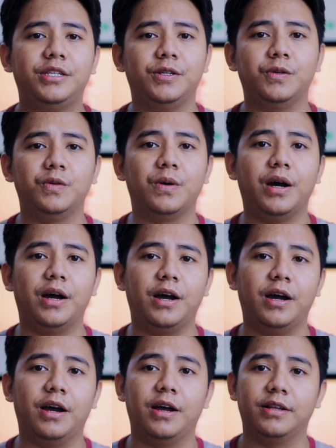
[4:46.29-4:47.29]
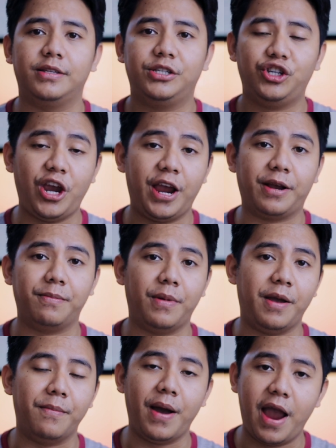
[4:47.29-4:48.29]
to check
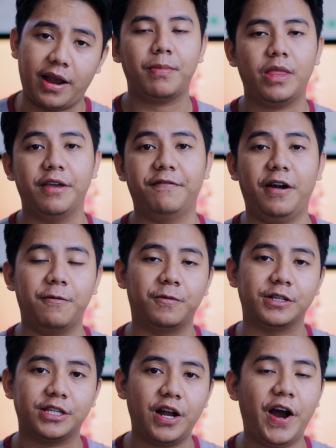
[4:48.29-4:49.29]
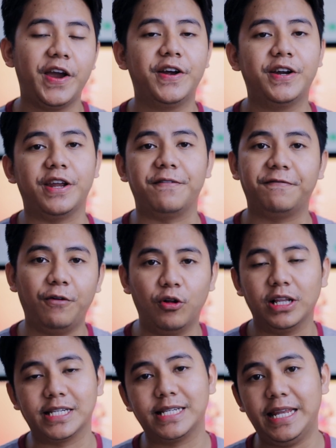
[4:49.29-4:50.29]
my Mac if I was tired and
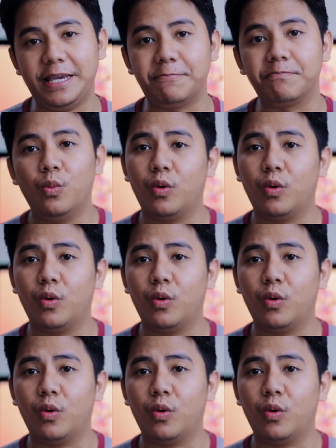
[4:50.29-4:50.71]
fall asleep.